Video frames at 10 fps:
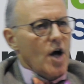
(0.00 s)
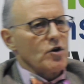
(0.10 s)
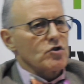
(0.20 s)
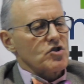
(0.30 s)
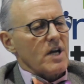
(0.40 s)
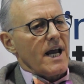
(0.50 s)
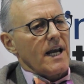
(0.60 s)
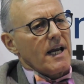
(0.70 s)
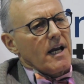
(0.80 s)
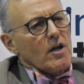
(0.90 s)

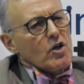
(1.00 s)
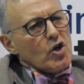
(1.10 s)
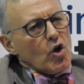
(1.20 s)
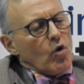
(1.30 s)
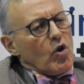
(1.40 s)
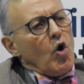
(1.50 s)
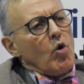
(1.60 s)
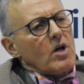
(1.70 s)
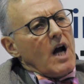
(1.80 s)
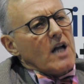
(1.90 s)
Understanding, the
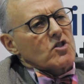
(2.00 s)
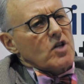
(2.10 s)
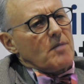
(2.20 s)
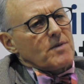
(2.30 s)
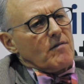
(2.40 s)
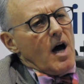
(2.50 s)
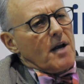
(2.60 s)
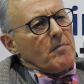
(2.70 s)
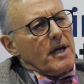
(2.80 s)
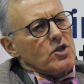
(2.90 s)
whole concept of
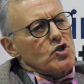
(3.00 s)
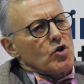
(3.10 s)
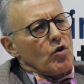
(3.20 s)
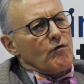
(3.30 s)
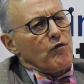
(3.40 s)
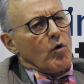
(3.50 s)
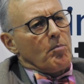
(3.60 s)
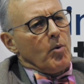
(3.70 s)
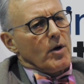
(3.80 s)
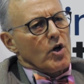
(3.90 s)
automation or
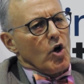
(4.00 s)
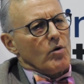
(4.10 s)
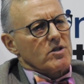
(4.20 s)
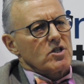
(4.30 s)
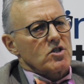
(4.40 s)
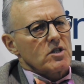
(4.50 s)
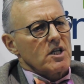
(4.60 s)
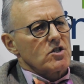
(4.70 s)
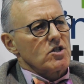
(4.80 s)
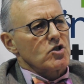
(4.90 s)
4.0
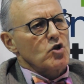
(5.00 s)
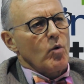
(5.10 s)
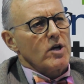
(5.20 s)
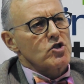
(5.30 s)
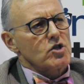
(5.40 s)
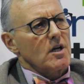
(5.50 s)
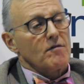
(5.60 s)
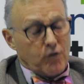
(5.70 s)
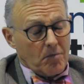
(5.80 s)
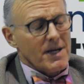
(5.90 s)
is this question
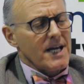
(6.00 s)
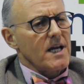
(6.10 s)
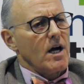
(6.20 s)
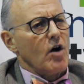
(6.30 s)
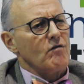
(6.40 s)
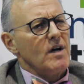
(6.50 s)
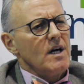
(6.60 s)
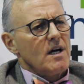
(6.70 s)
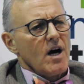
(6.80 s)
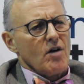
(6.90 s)
for me of
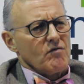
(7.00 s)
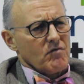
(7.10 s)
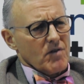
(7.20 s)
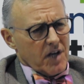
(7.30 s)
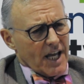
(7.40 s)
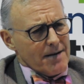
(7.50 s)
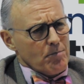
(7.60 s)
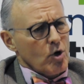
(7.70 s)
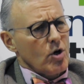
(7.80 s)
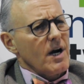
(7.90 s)

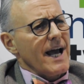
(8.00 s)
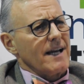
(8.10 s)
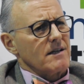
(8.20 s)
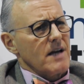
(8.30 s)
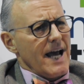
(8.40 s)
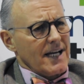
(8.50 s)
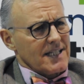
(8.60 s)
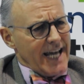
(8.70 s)
labor and